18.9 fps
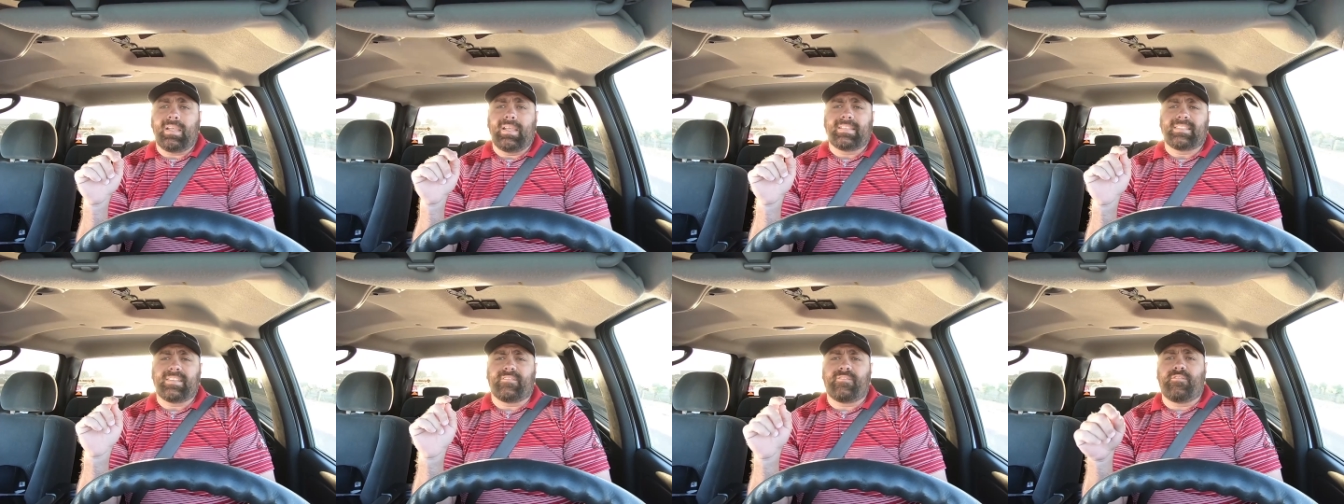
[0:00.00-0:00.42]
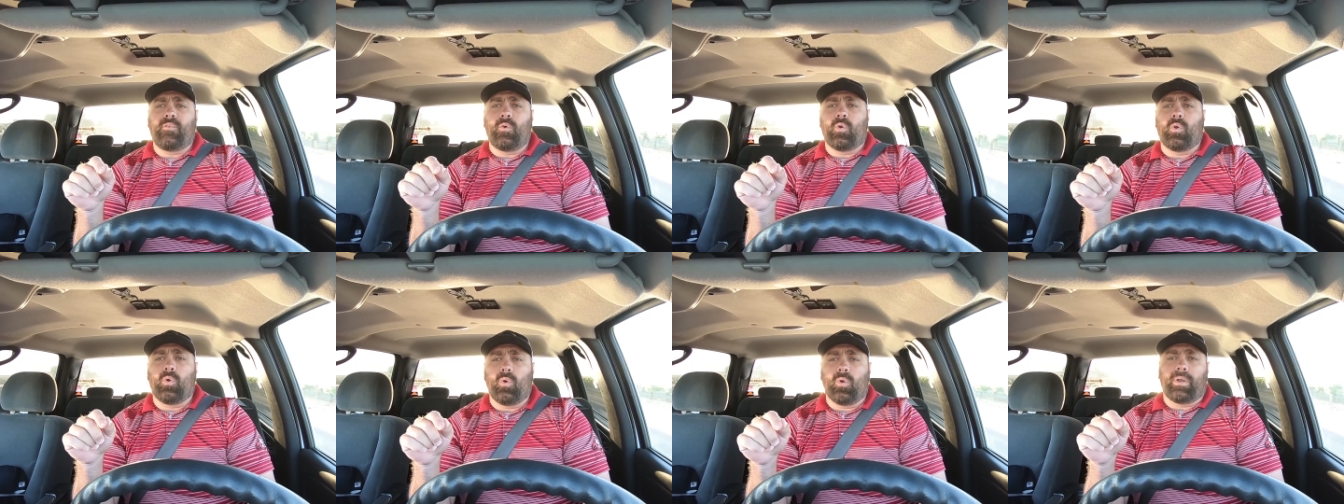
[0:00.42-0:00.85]
is in
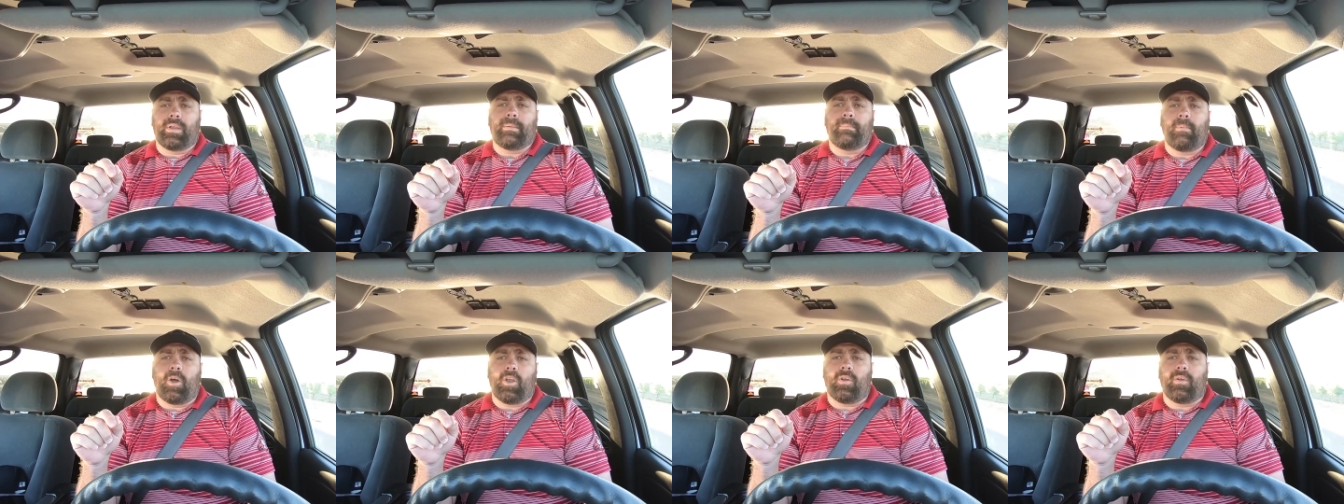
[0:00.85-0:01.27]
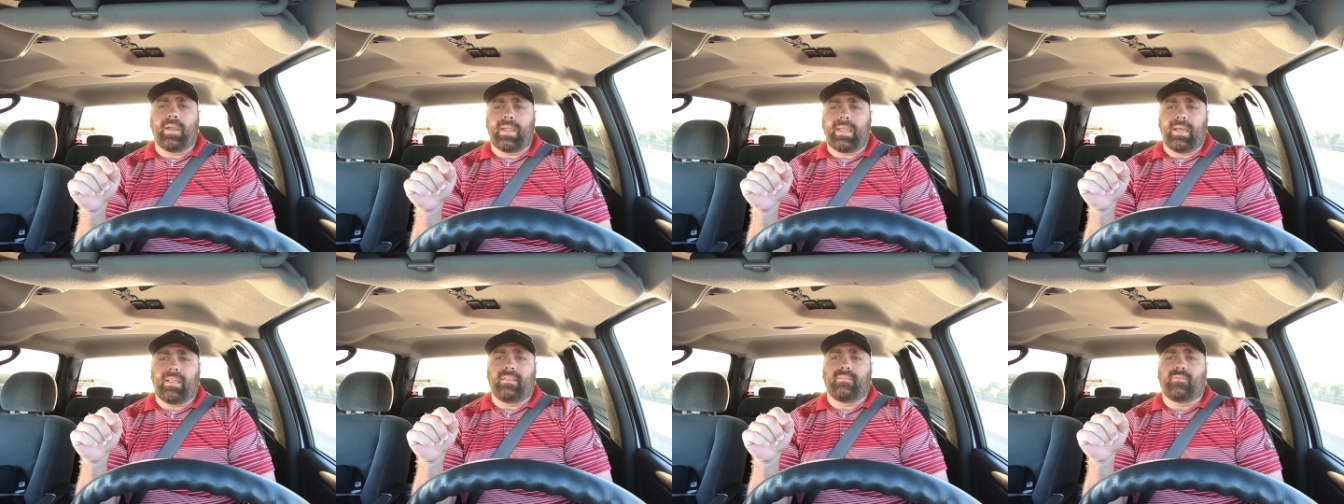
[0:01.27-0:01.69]
Fort Ord in Monterey,
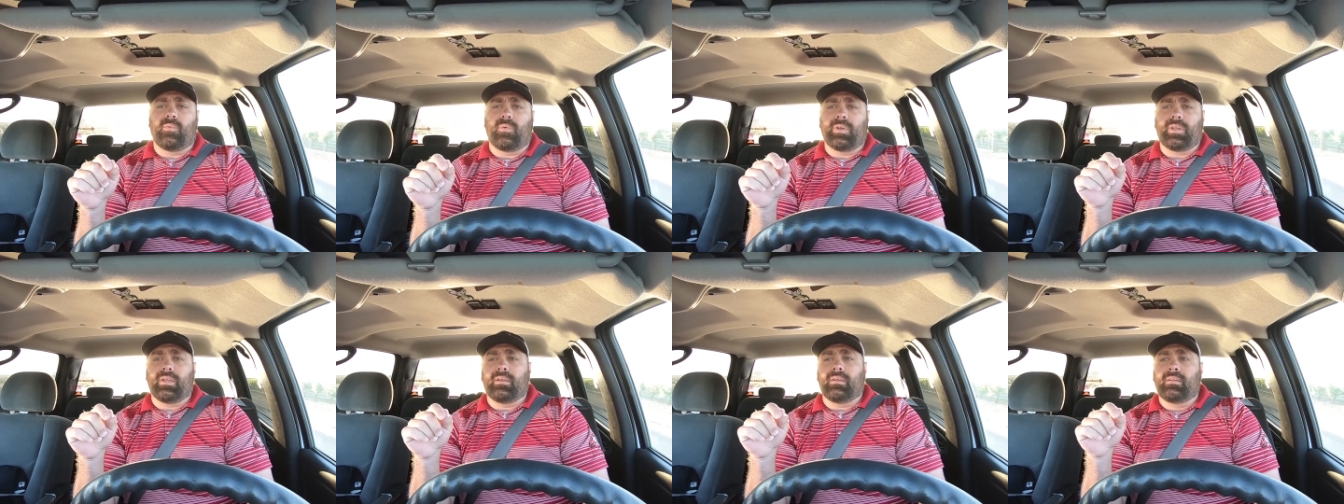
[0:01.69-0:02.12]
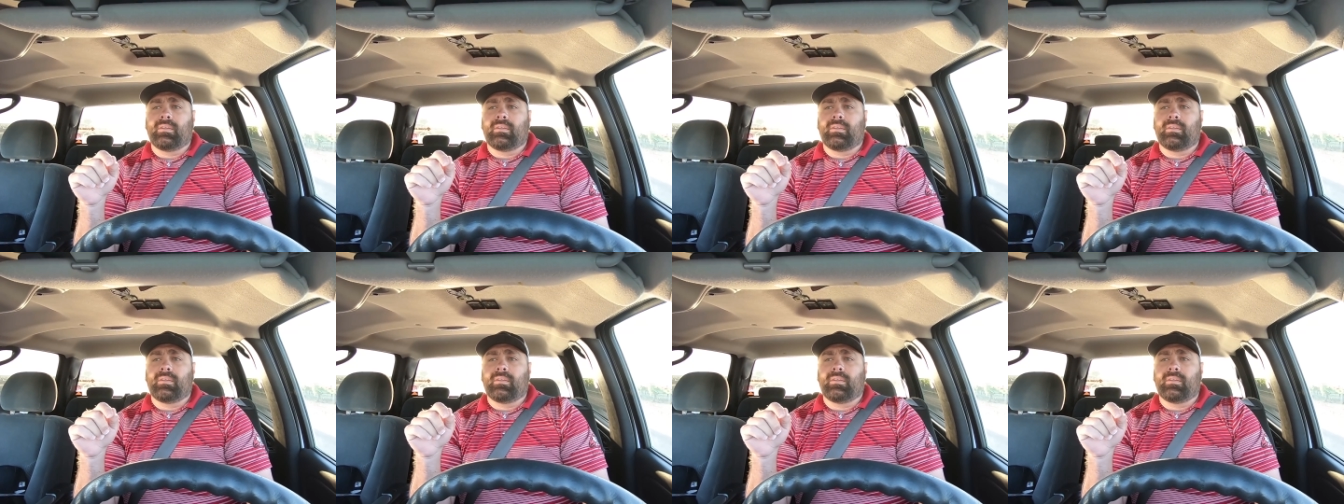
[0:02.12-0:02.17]
California.